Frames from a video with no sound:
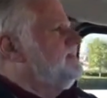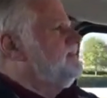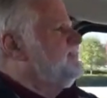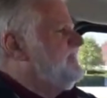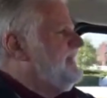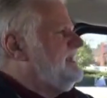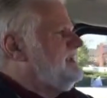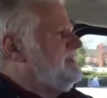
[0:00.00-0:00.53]

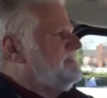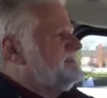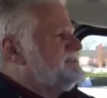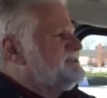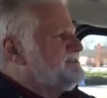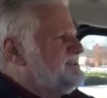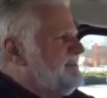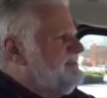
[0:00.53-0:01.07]
They didn't
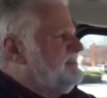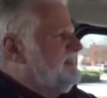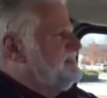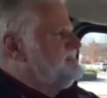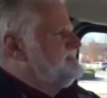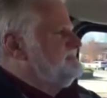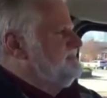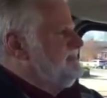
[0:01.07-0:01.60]
send
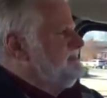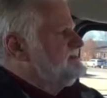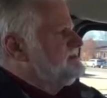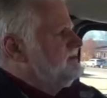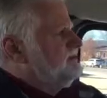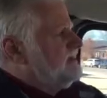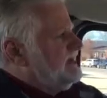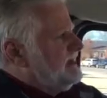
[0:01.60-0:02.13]
that to me
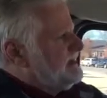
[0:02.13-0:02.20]
so that